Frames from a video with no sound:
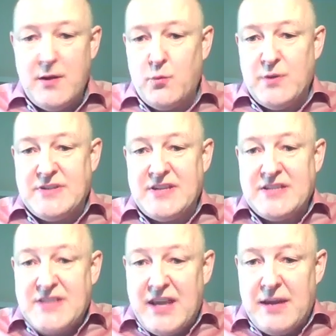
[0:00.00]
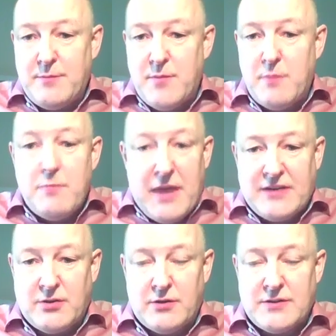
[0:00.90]
with the same
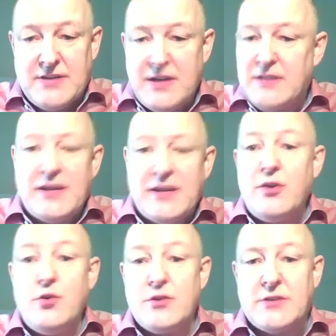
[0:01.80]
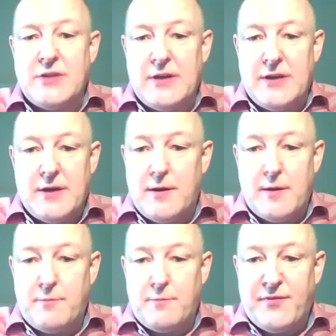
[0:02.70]
methods they used
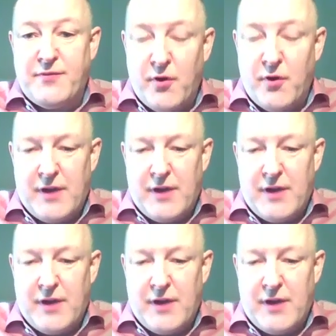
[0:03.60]
before.